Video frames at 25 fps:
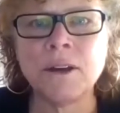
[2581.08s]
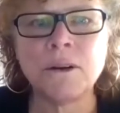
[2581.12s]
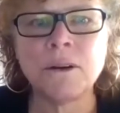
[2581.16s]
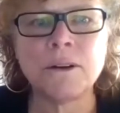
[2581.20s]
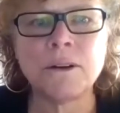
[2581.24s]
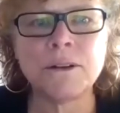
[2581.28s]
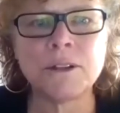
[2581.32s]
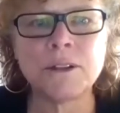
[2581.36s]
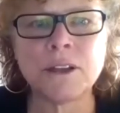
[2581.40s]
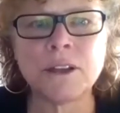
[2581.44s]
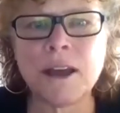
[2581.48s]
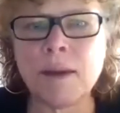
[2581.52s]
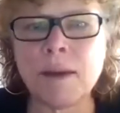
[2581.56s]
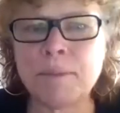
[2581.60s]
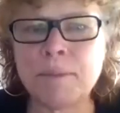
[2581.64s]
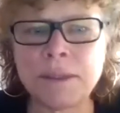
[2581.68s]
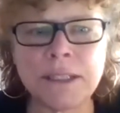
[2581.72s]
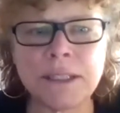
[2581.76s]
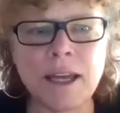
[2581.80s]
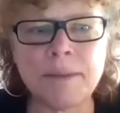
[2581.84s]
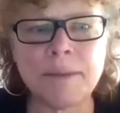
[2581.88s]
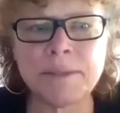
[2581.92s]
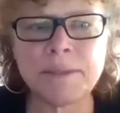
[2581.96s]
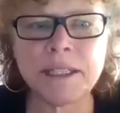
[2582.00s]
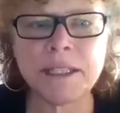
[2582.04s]
a couple
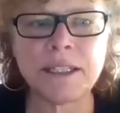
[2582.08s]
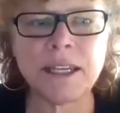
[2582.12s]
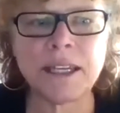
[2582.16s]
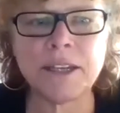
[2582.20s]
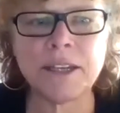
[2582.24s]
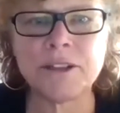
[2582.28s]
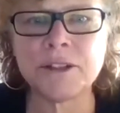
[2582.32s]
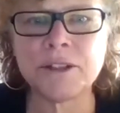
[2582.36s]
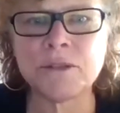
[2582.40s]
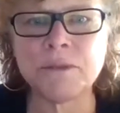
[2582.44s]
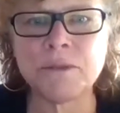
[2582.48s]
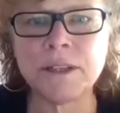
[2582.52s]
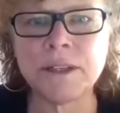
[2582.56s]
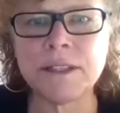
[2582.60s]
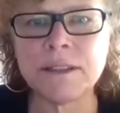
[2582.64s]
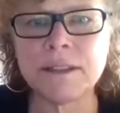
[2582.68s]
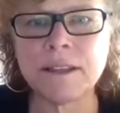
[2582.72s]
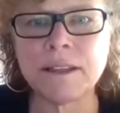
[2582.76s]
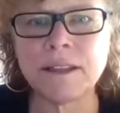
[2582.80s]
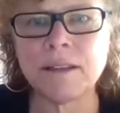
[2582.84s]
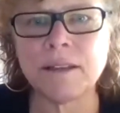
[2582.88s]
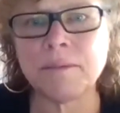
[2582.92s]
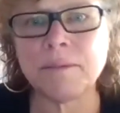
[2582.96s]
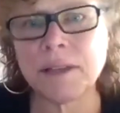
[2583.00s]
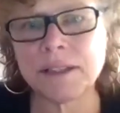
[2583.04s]
times a day, just
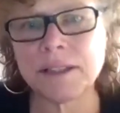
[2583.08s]
rinsing them,